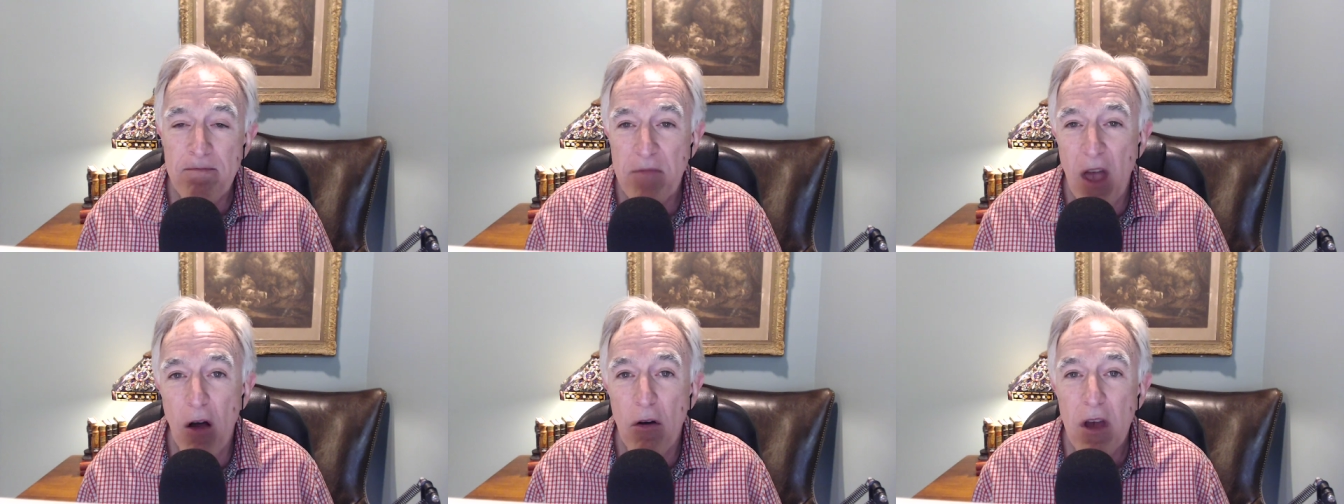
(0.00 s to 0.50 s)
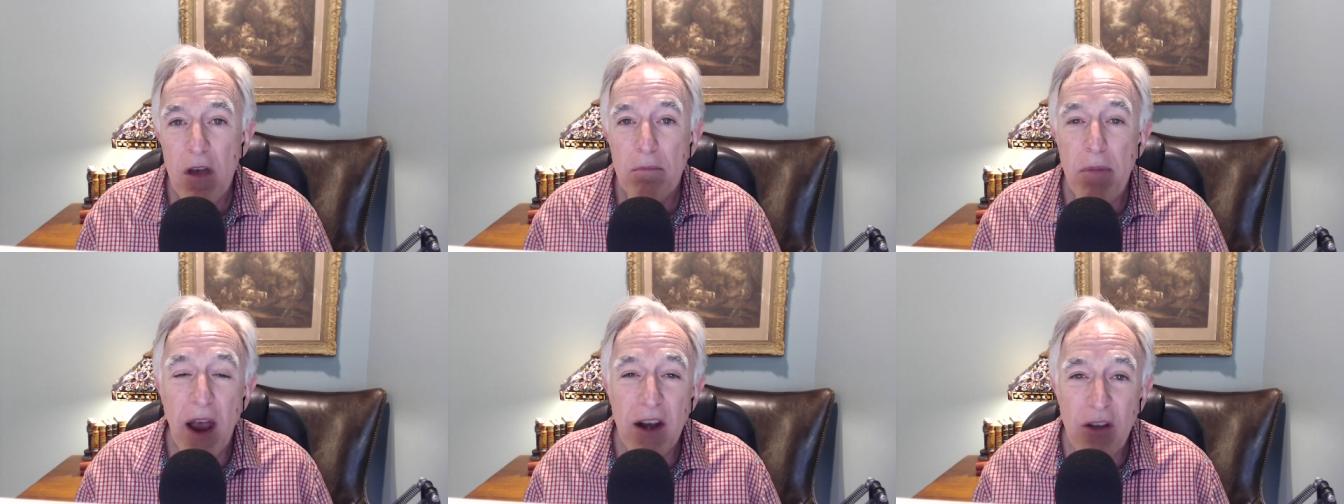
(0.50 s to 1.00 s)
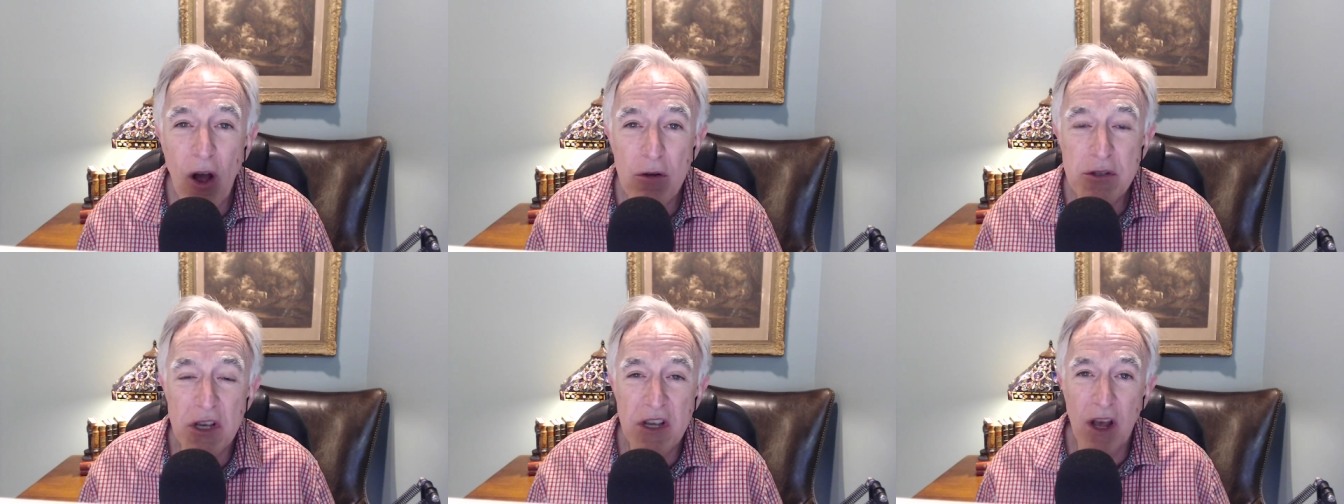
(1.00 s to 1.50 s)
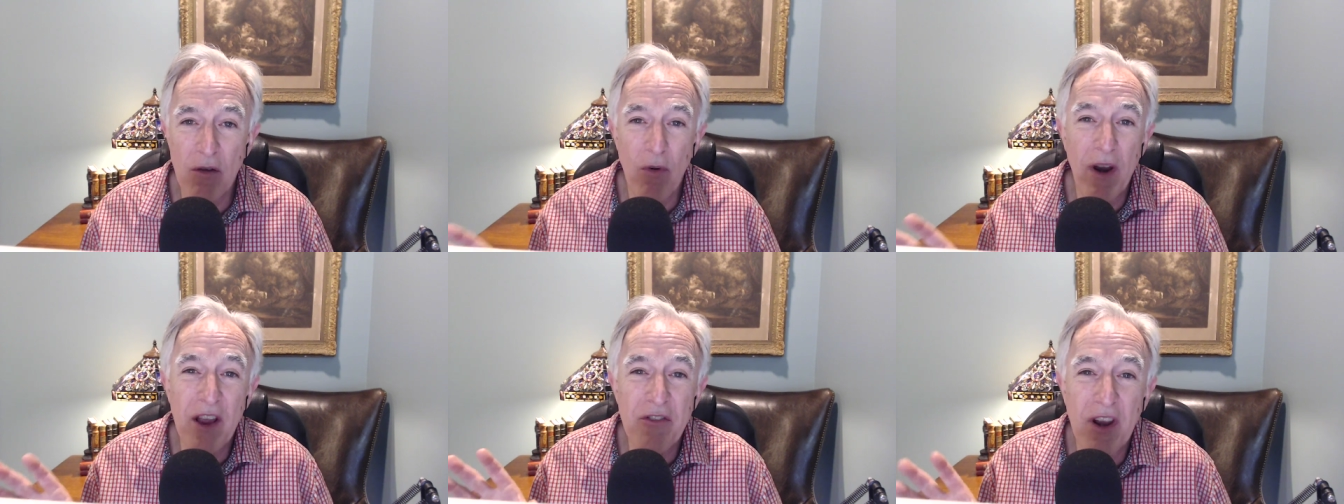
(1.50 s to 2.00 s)
Now, paid coaching can
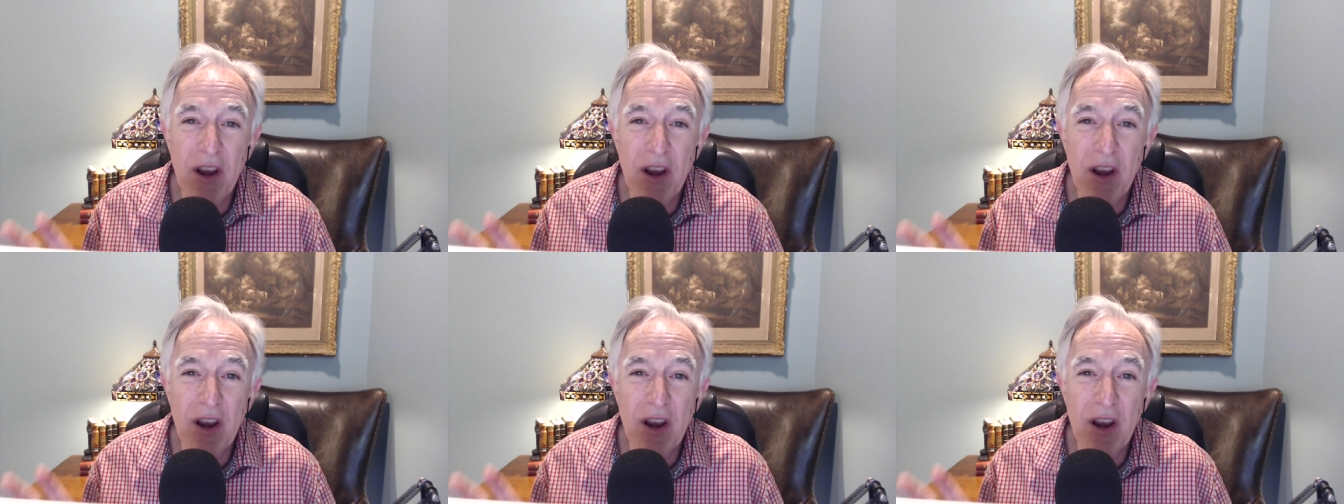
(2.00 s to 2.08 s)
range